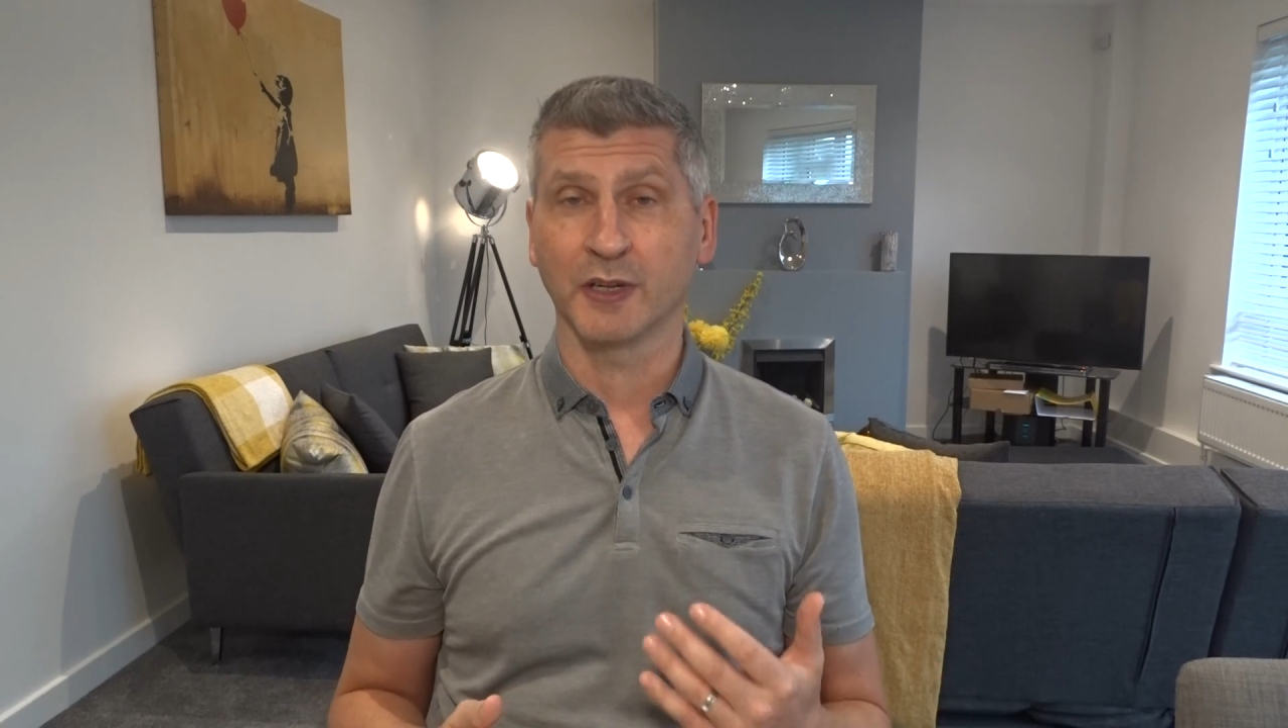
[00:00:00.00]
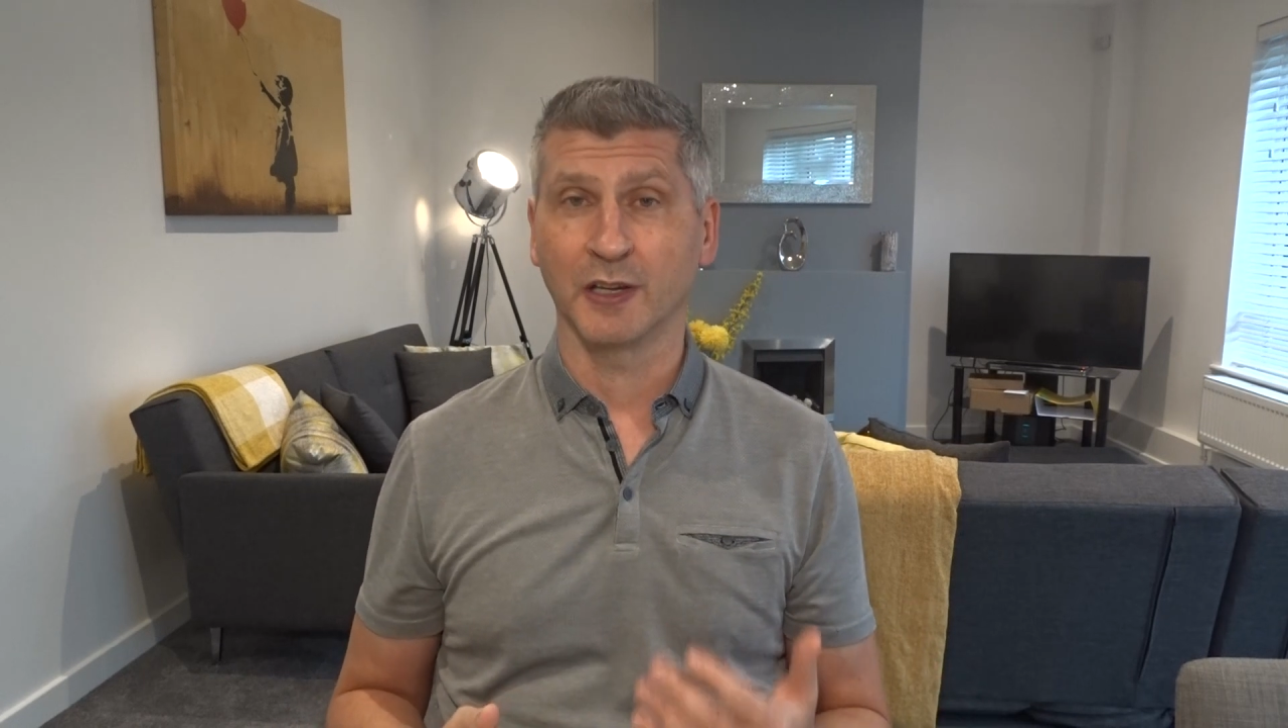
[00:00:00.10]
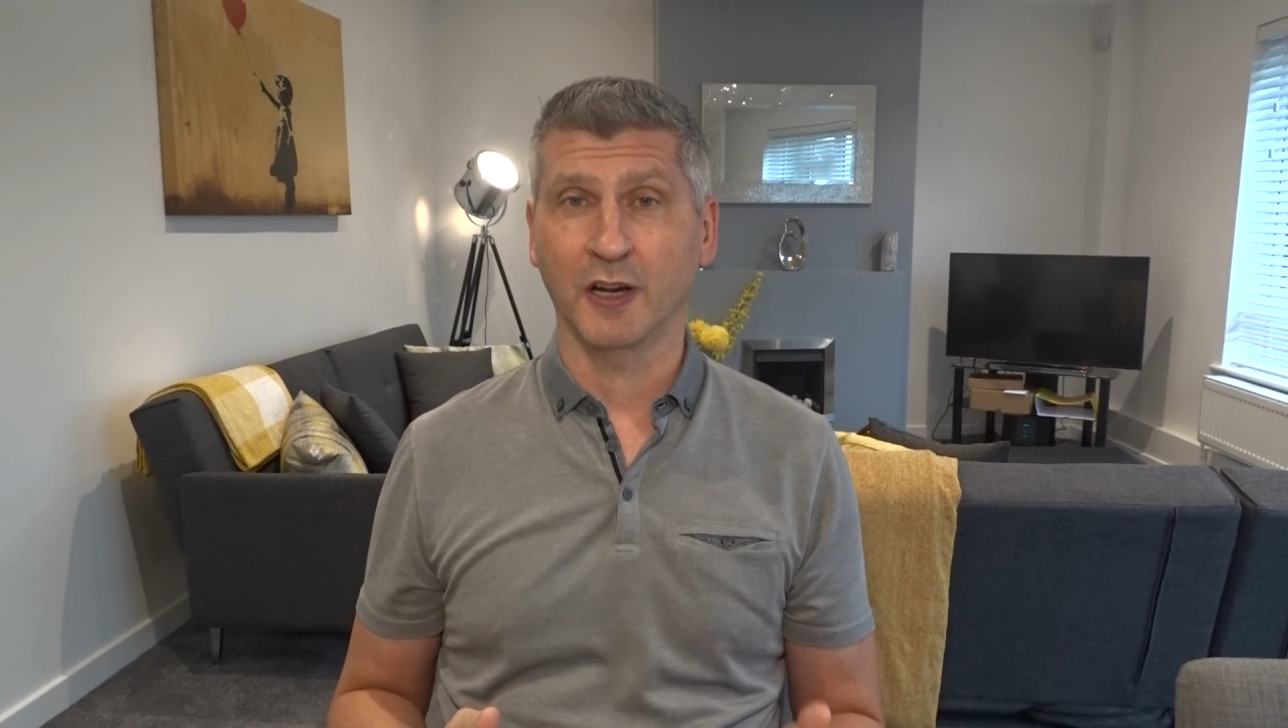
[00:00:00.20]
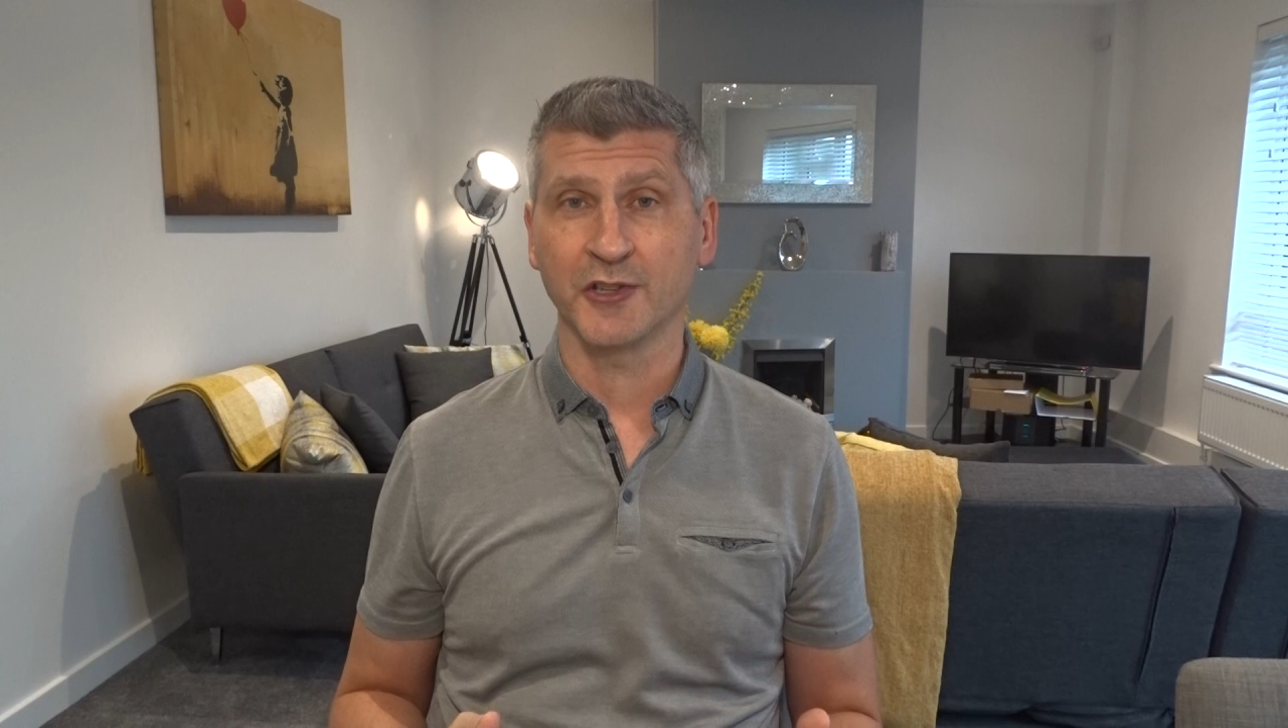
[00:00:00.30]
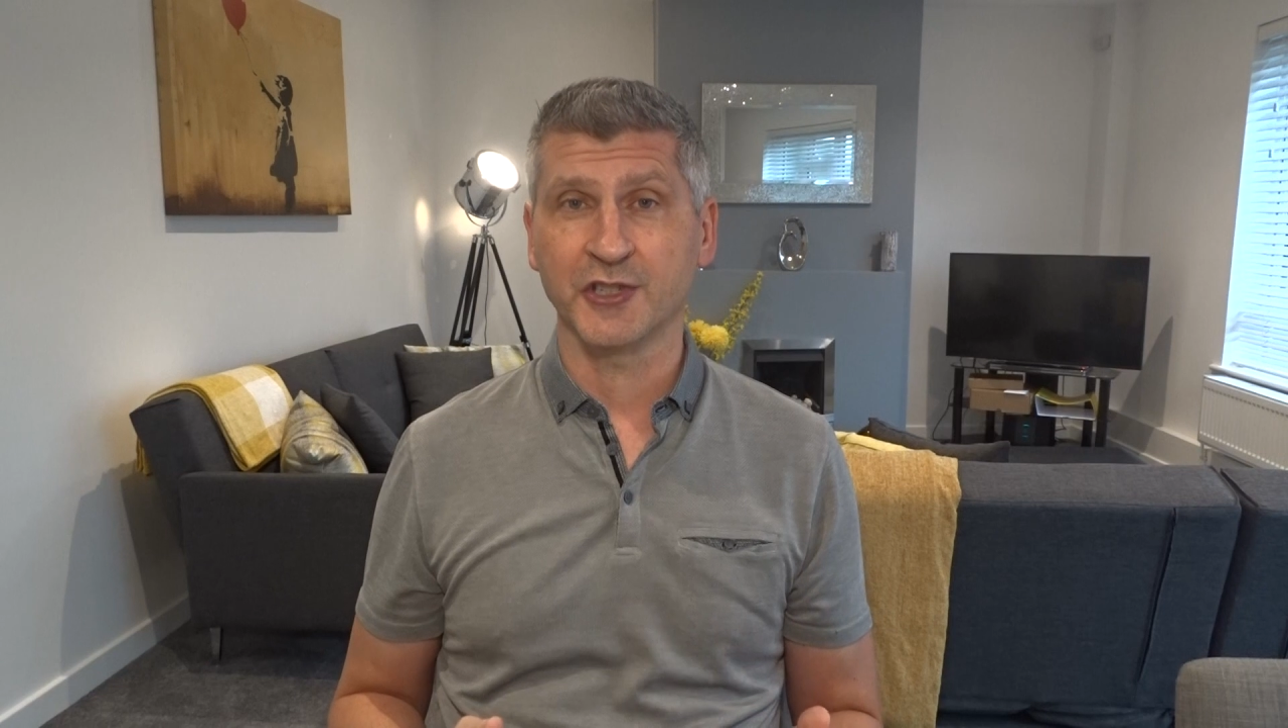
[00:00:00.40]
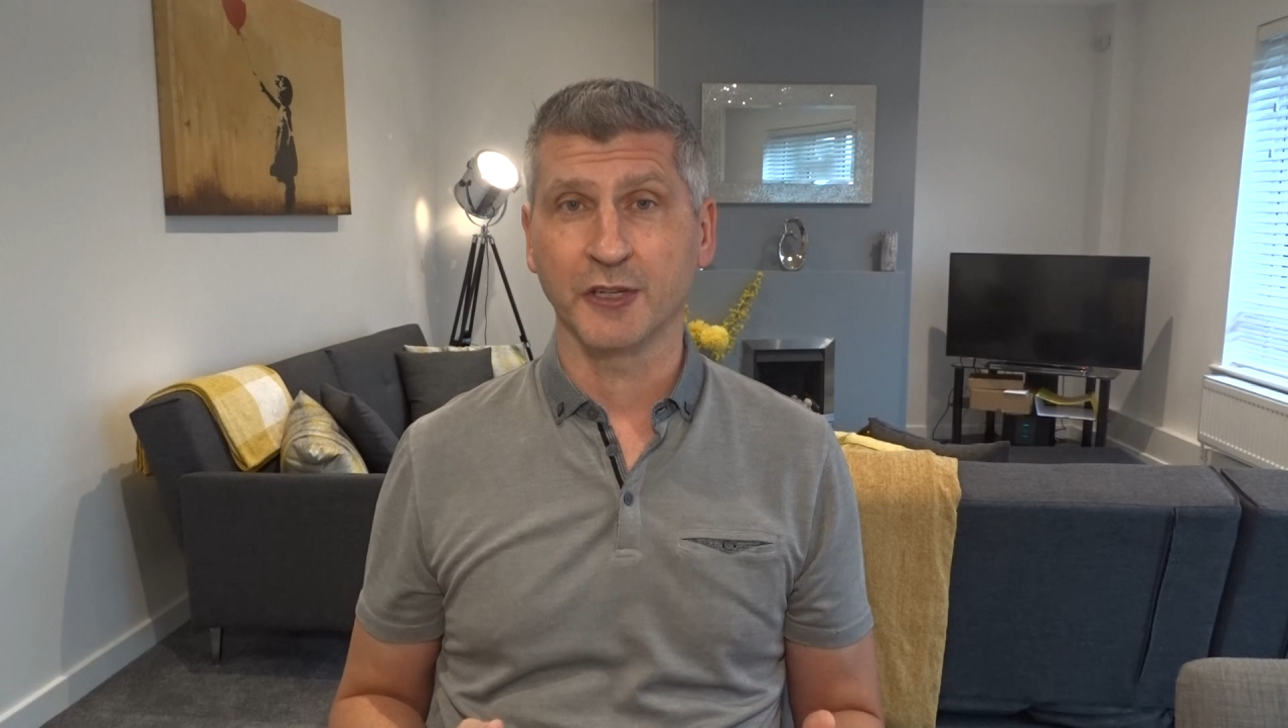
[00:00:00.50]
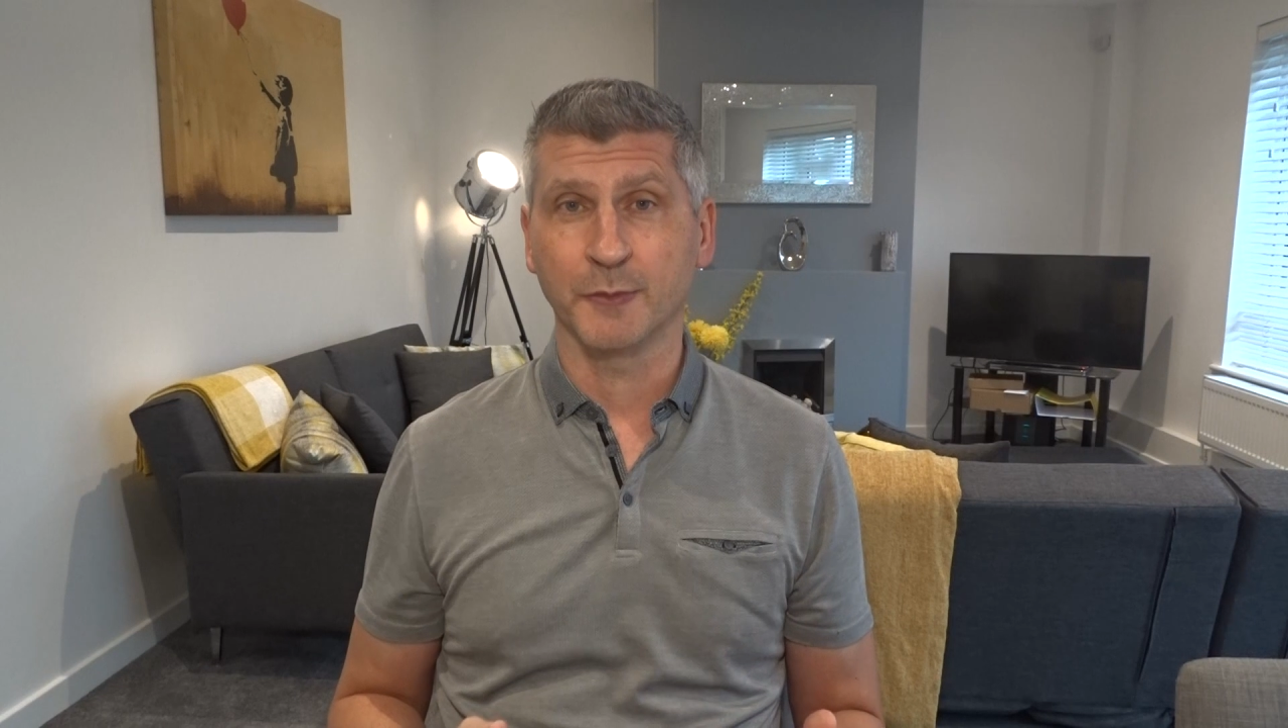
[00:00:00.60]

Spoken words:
a large deal,